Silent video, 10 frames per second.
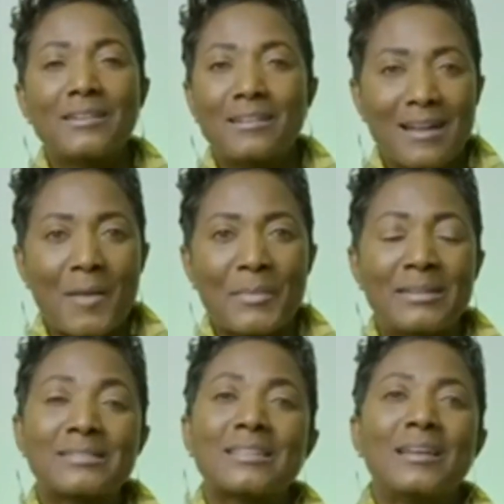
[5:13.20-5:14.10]

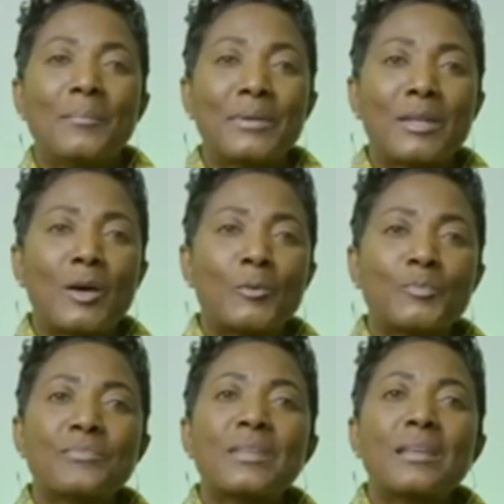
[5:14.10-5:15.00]
comment below.
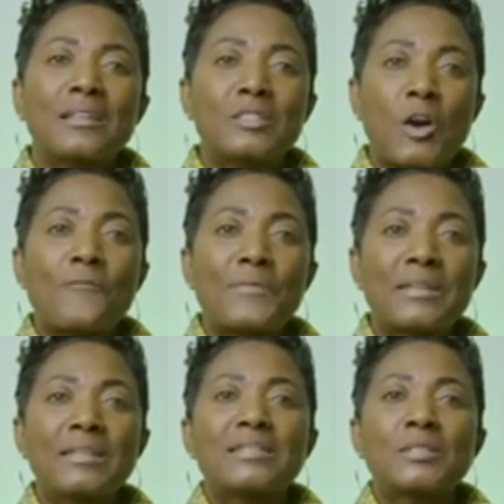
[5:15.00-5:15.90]
Don't
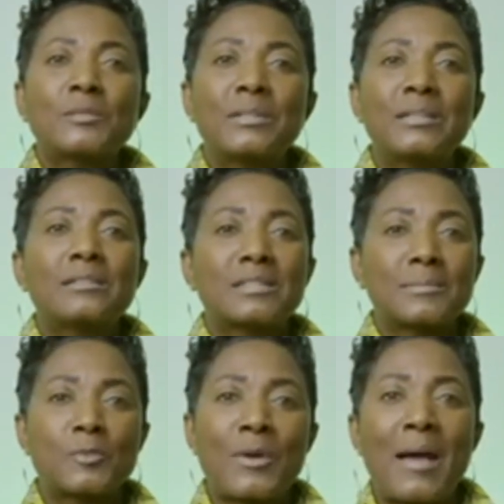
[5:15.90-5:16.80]
forget to hit the
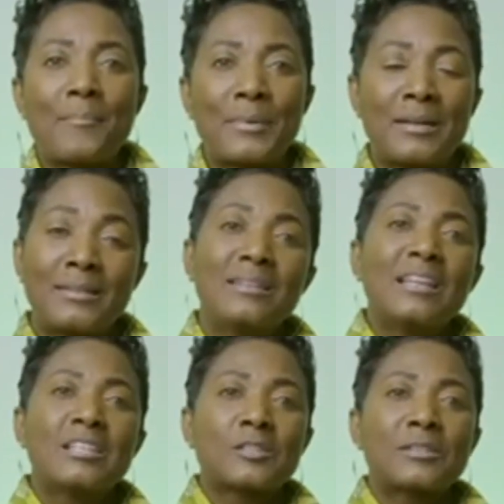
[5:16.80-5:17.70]
subscribe button
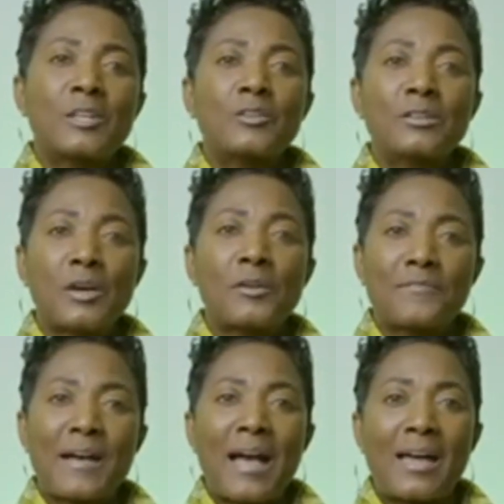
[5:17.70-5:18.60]
so that you're
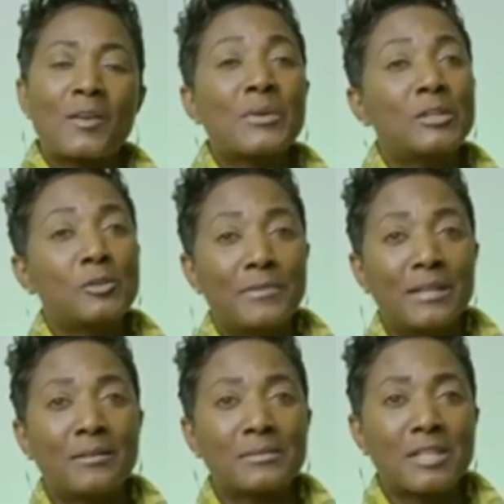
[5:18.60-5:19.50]
notified when new
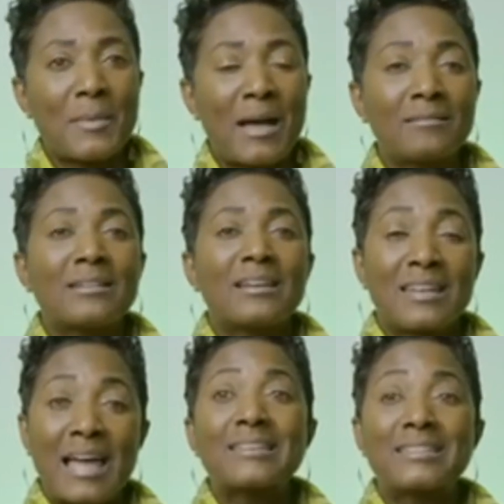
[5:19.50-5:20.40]
videos come out,
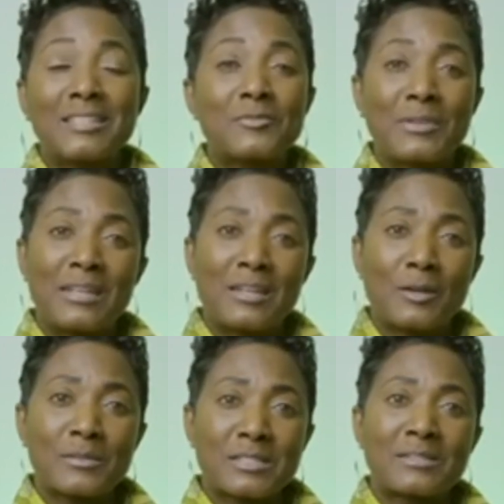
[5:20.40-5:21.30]
like this
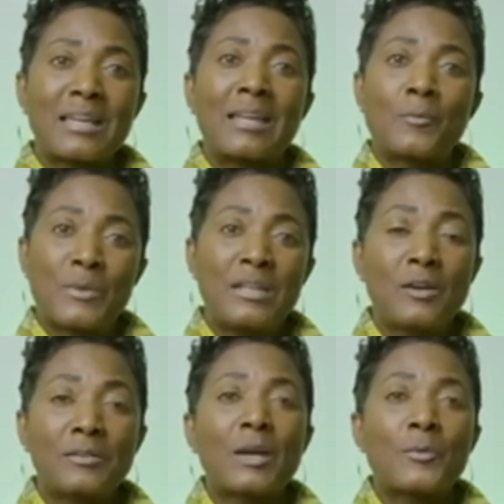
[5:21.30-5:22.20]
video, so that we
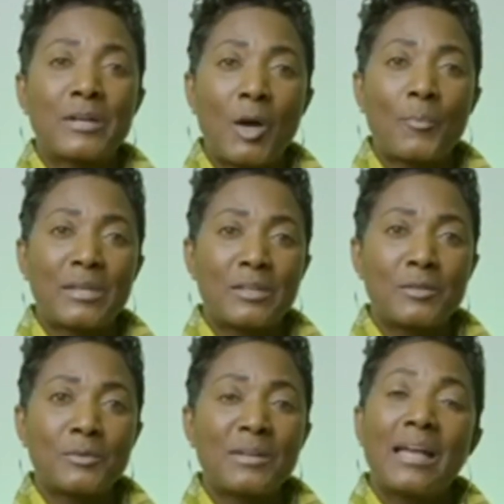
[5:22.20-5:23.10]
know that we're helping
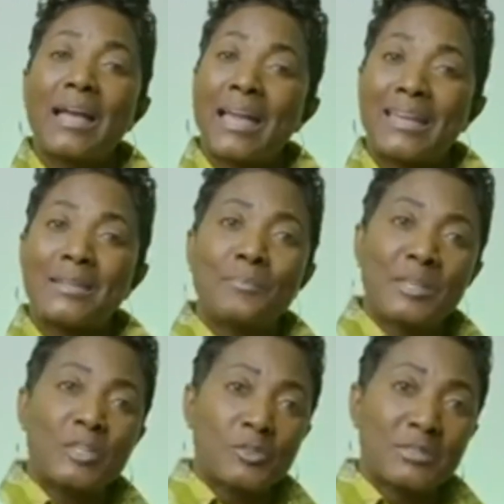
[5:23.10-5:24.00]
you, and
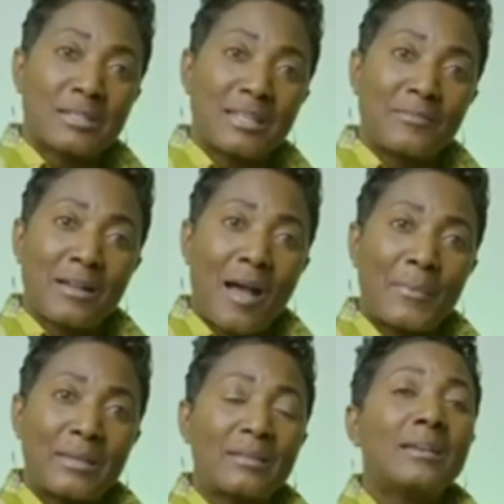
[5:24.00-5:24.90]
be sure to leave a
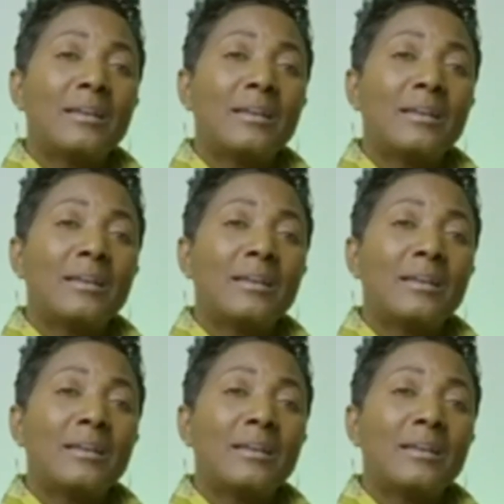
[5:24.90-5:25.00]
comment.